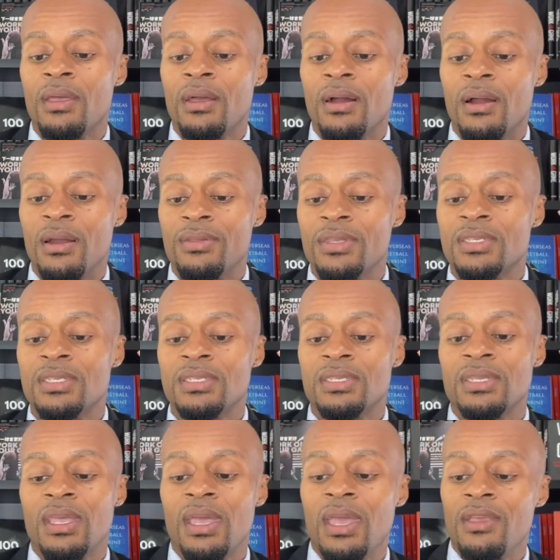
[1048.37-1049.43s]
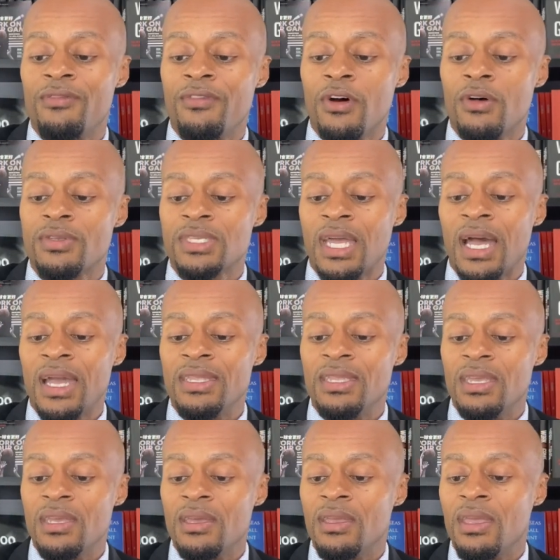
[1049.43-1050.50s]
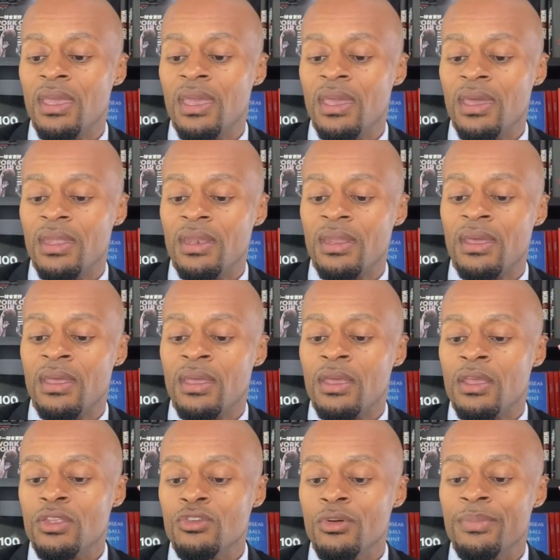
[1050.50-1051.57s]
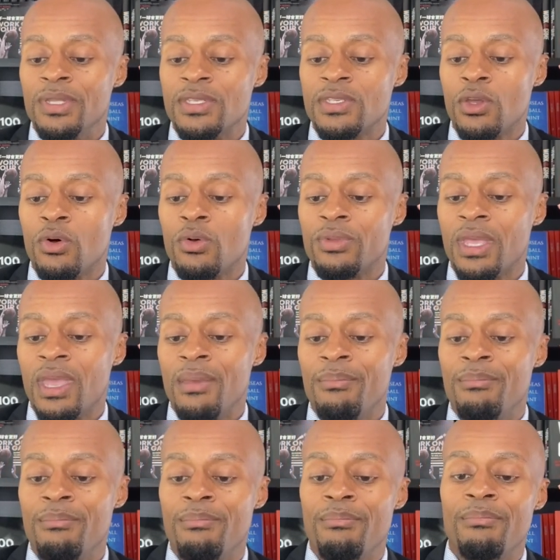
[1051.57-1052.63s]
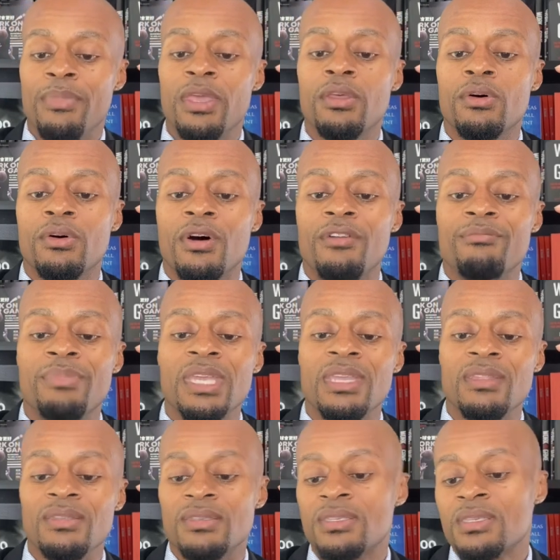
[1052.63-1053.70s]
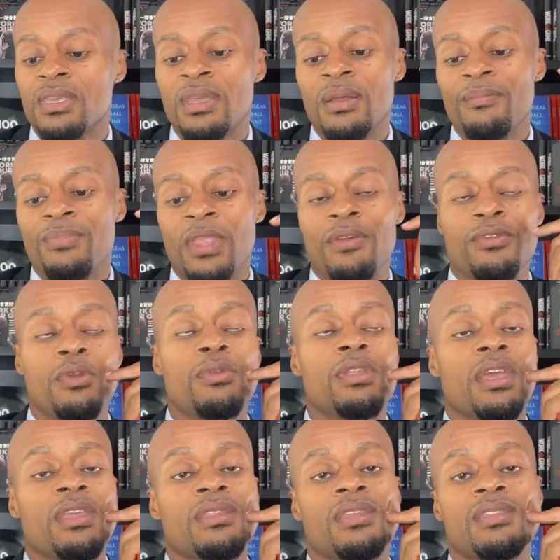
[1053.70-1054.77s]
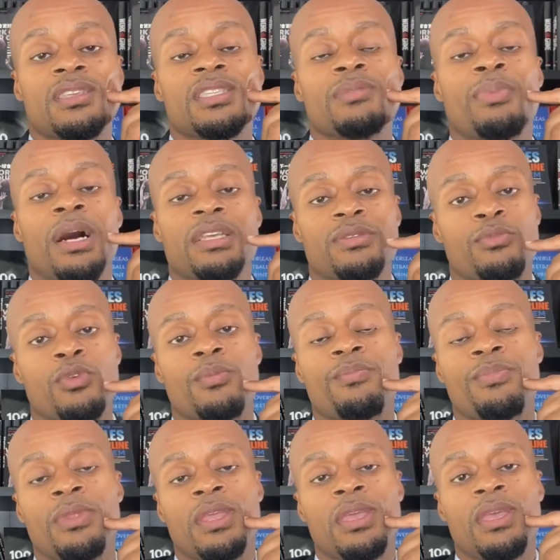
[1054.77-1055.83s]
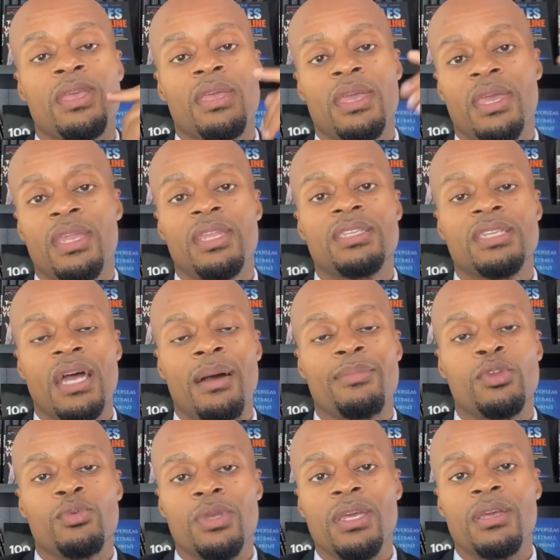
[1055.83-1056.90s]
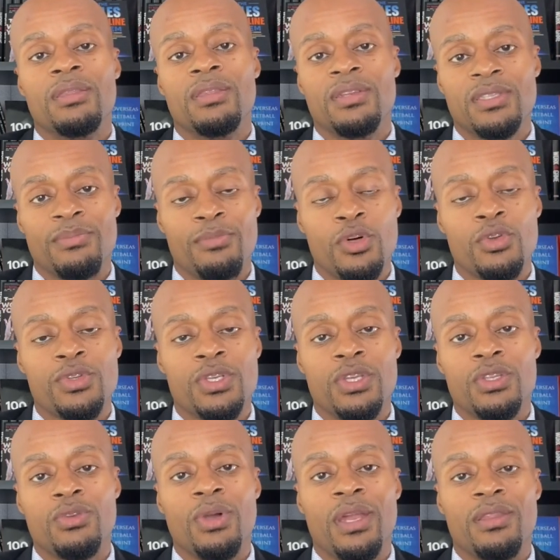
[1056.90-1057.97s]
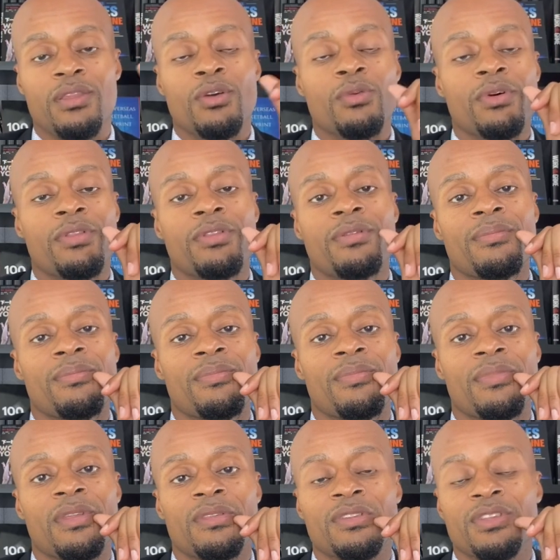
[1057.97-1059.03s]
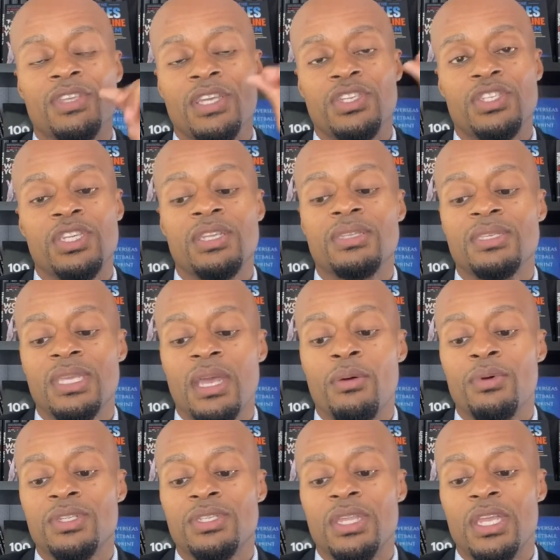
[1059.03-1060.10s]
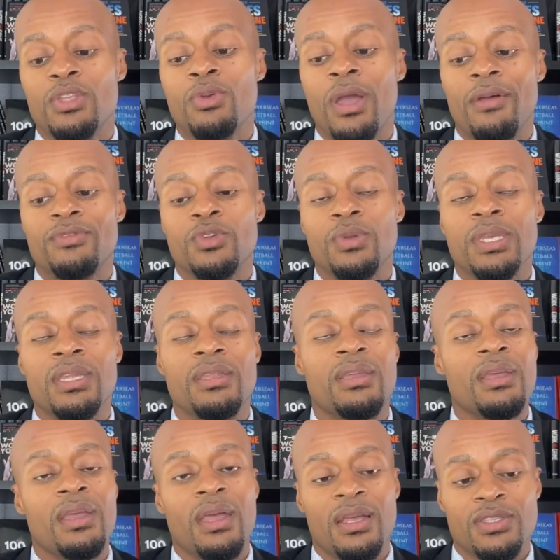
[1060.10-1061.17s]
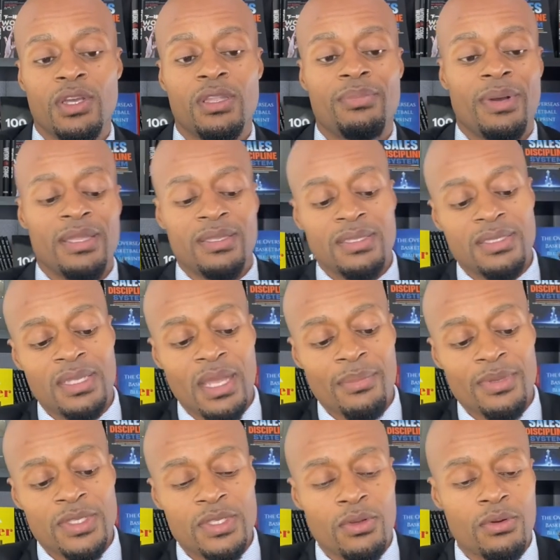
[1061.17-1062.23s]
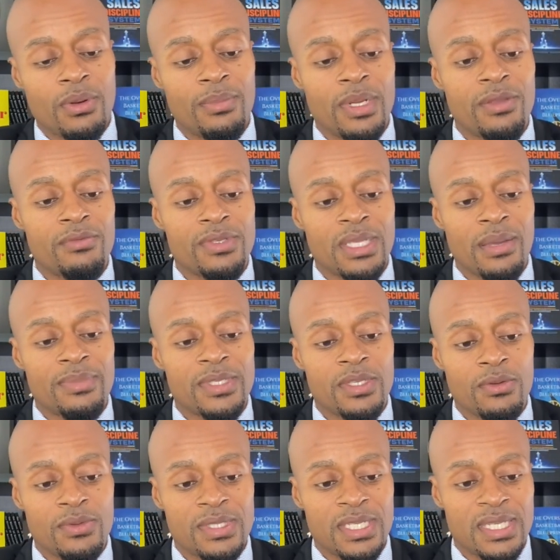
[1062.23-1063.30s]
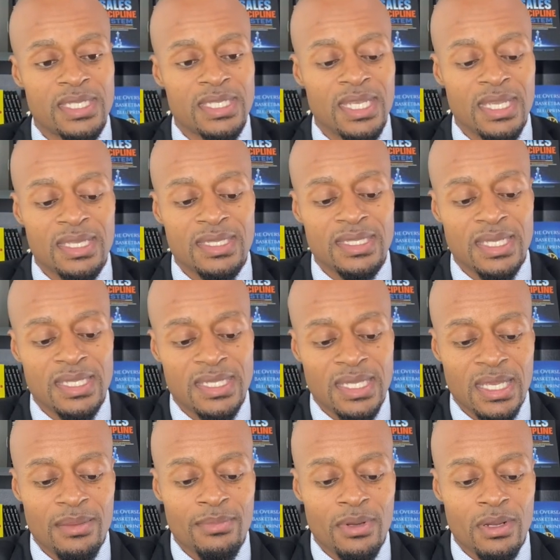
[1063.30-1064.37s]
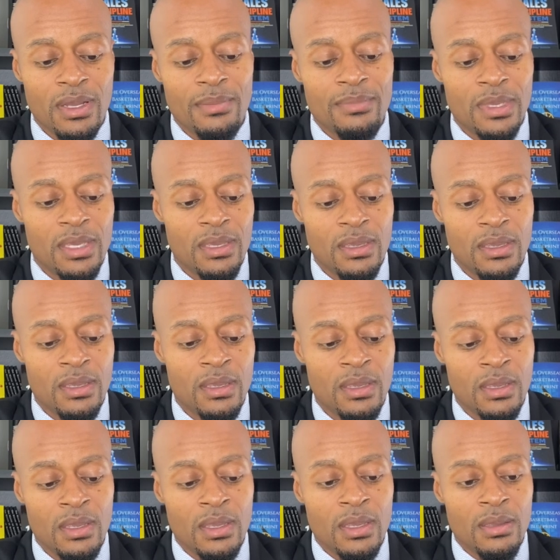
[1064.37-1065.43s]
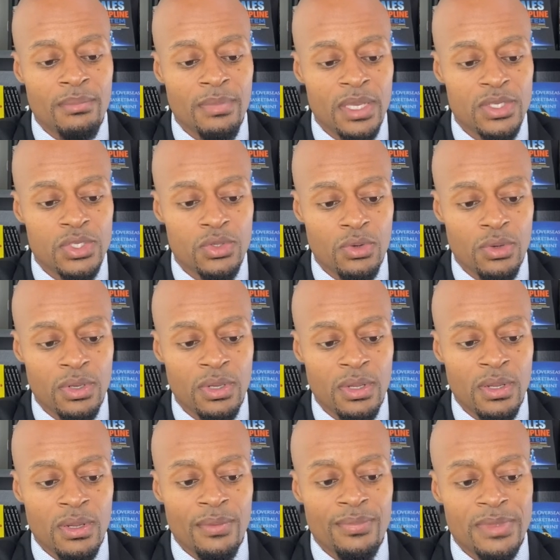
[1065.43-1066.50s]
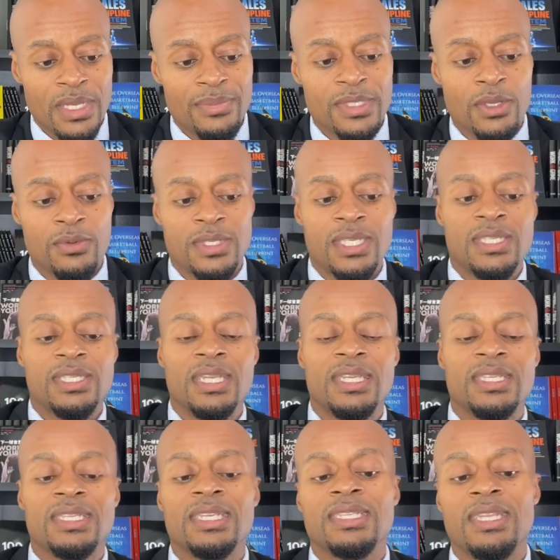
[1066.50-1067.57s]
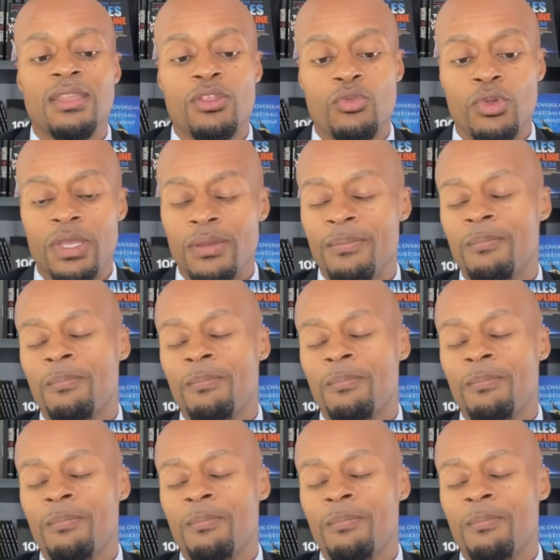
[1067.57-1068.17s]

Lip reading: All right, this is a false idea and you have been sold a hill of beans if you think that this is possible. Any job you get, there's some bullshit you got to deal with. There's a shit sandwich that you have to eat. I talked about this in episode, I believe it was episode 1616, but let me make sure. It's episode 1663.